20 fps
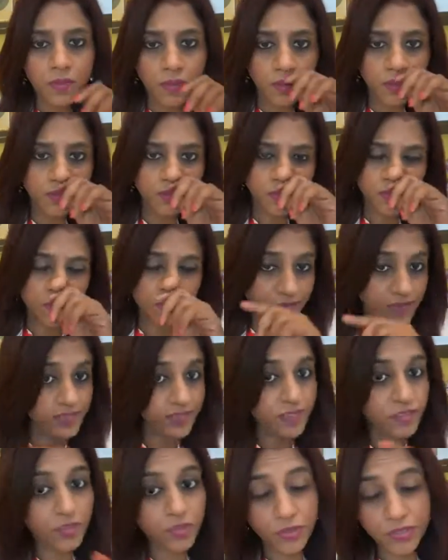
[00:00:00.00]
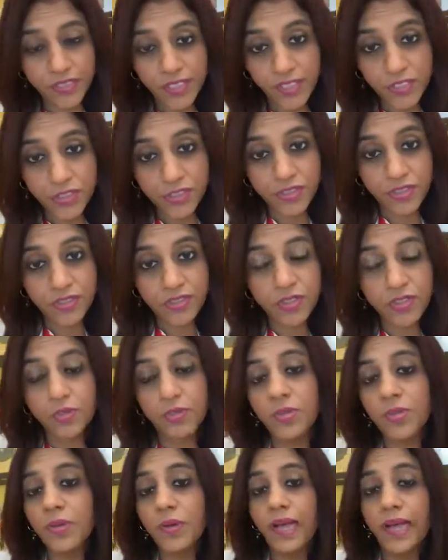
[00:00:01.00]
or if you have to send a quotation, you
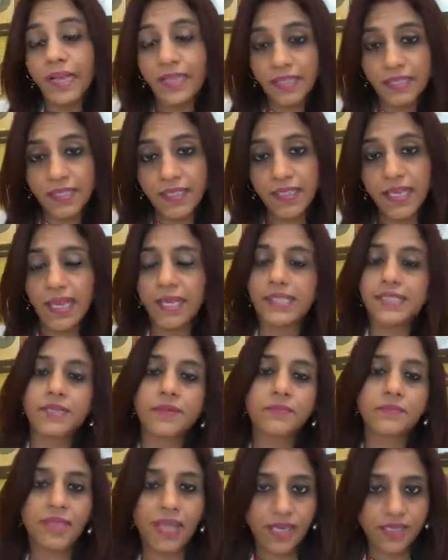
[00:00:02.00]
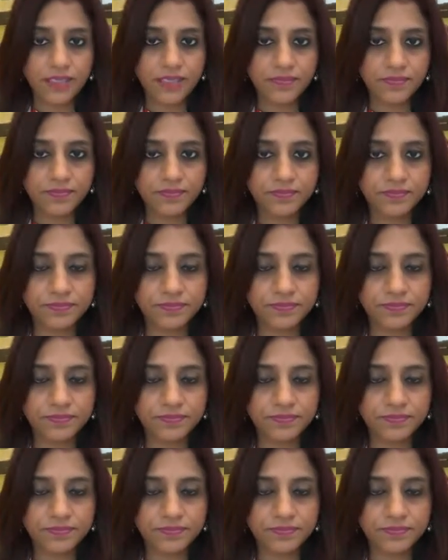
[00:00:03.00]
will do anything except that.